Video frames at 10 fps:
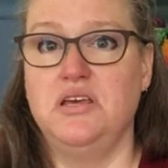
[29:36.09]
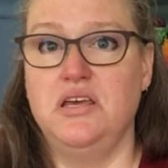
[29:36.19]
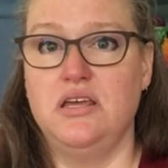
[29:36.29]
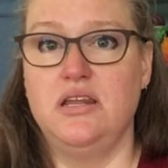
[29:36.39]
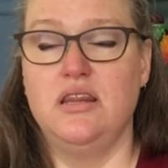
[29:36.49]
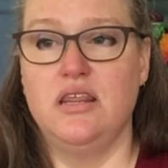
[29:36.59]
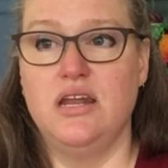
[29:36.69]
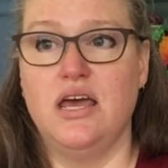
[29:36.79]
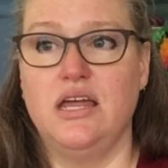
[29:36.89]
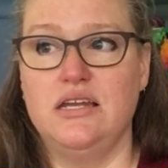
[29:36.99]
in the
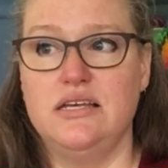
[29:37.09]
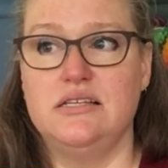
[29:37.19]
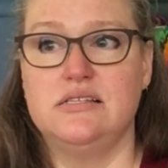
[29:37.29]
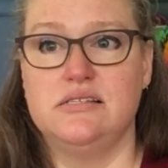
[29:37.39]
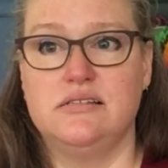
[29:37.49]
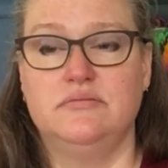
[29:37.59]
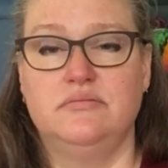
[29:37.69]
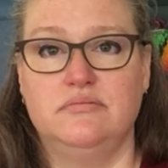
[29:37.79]
90s,